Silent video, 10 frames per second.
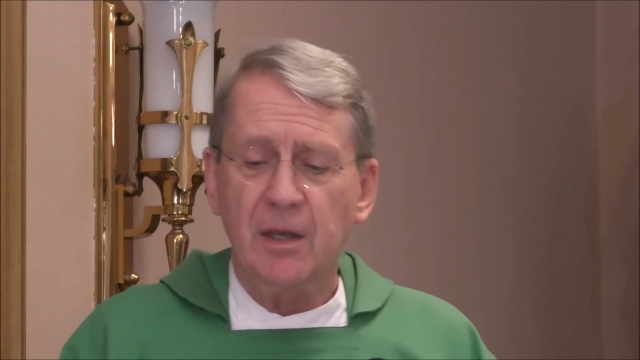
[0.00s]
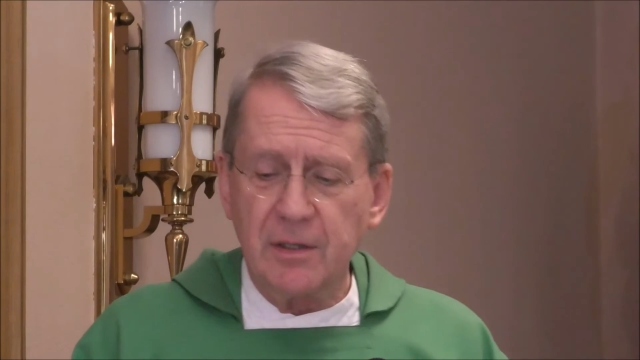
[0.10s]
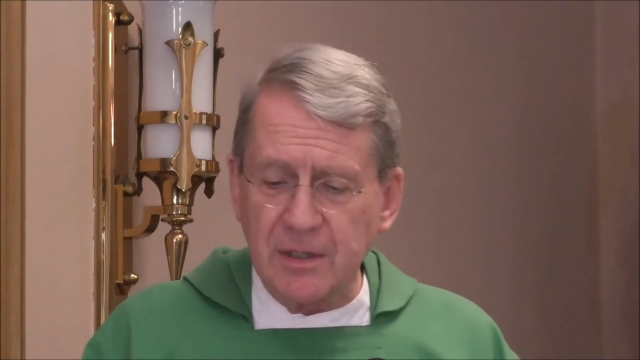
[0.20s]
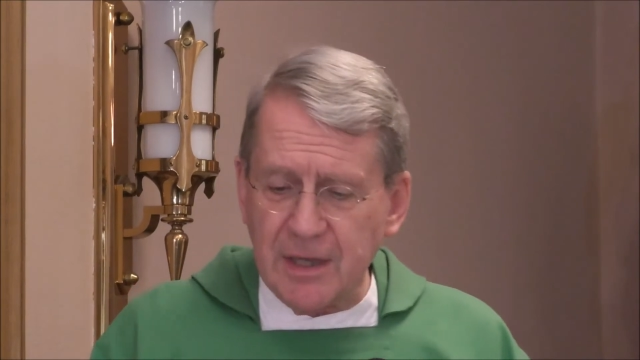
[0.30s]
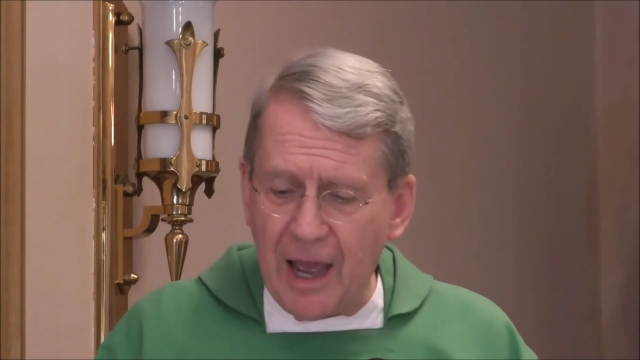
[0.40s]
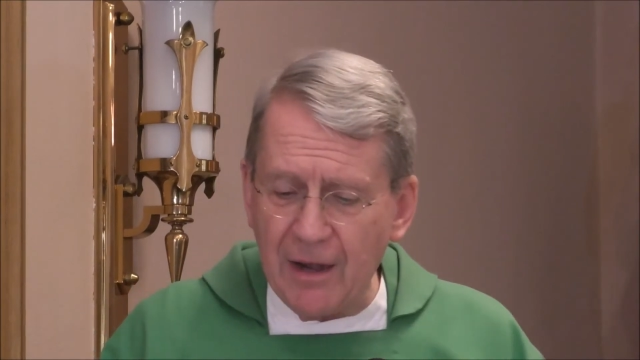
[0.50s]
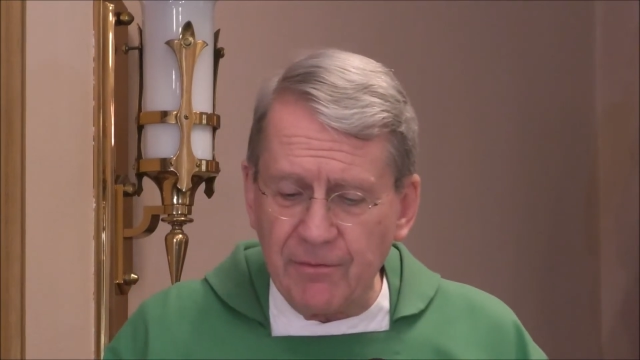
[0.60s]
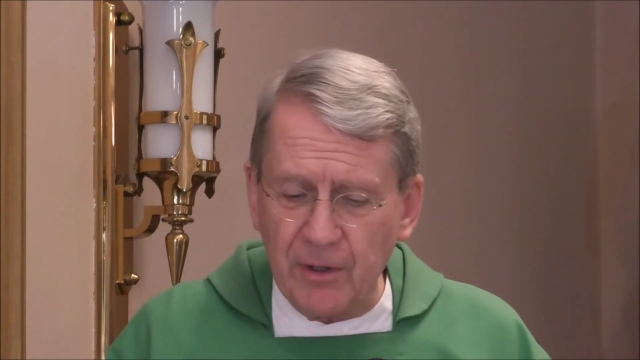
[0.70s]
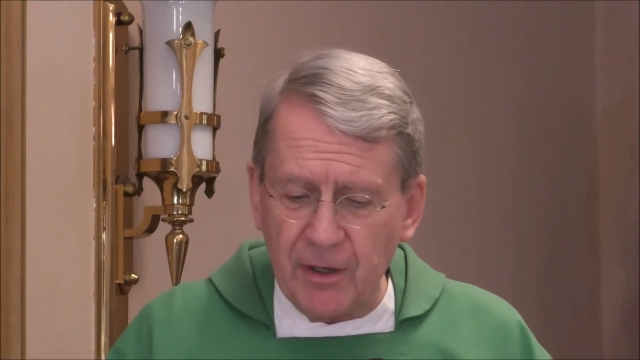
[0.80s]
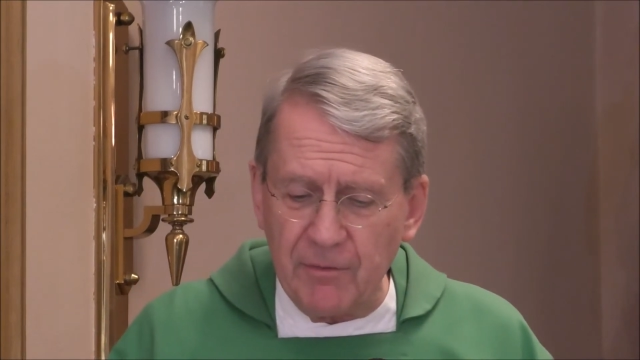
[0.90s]
Does God
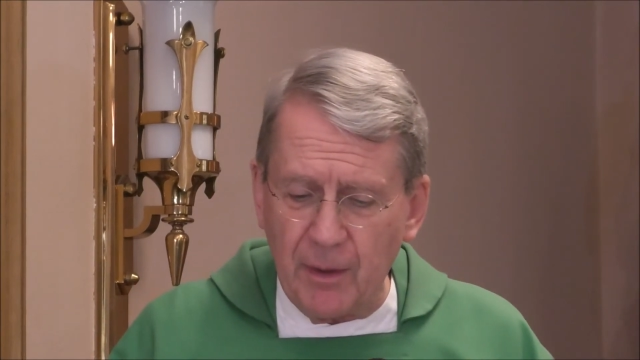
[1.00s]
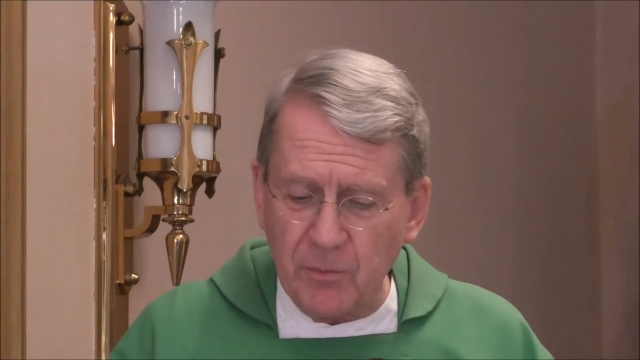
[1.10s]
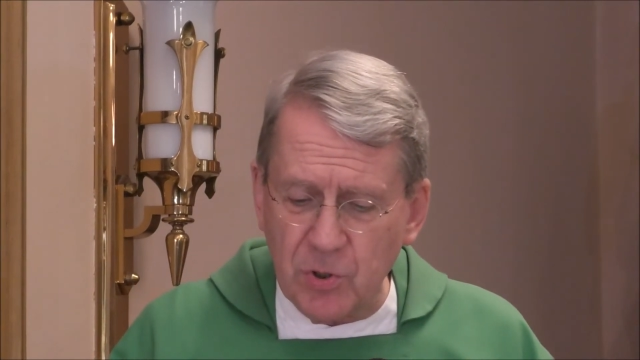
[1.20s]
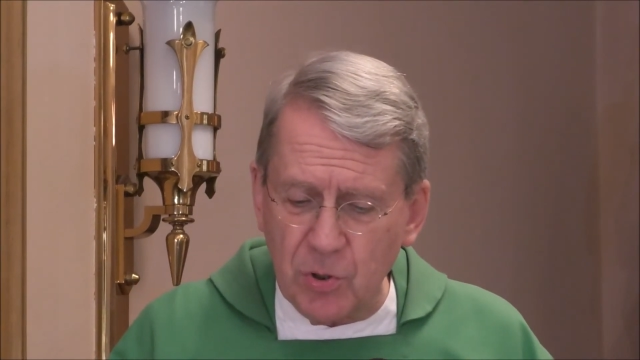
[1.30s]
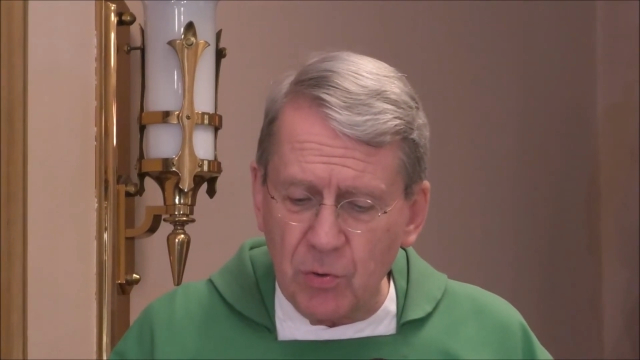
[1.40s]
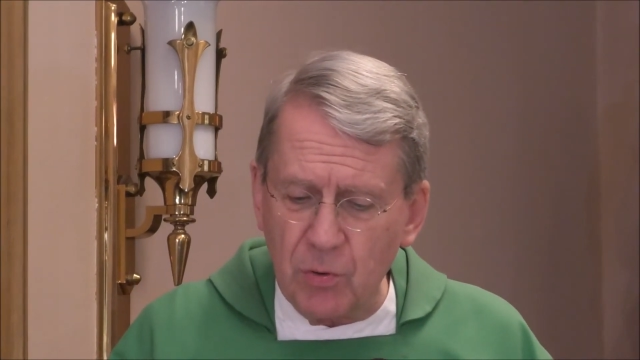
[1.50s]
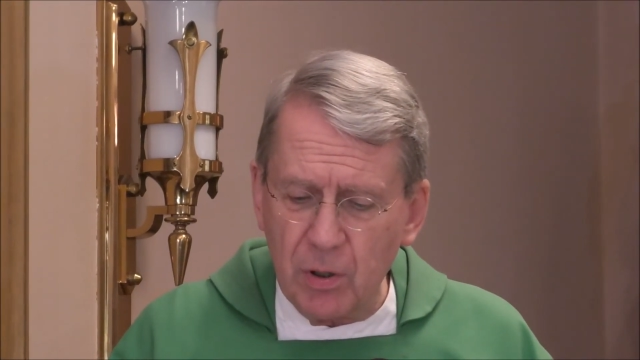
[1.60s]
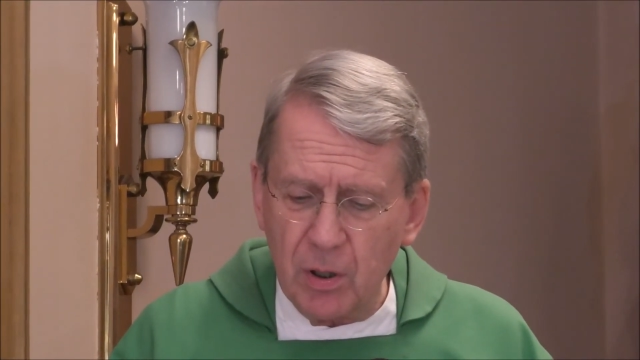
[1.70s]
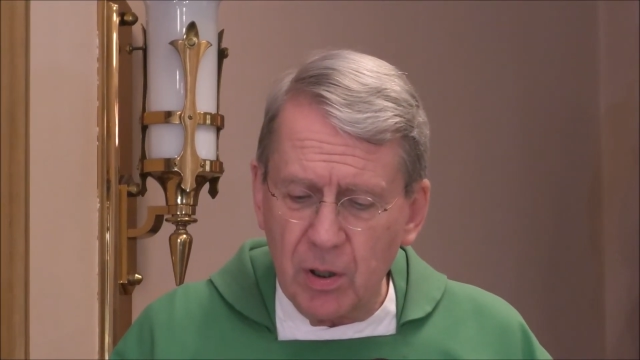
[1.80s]
forgive them too?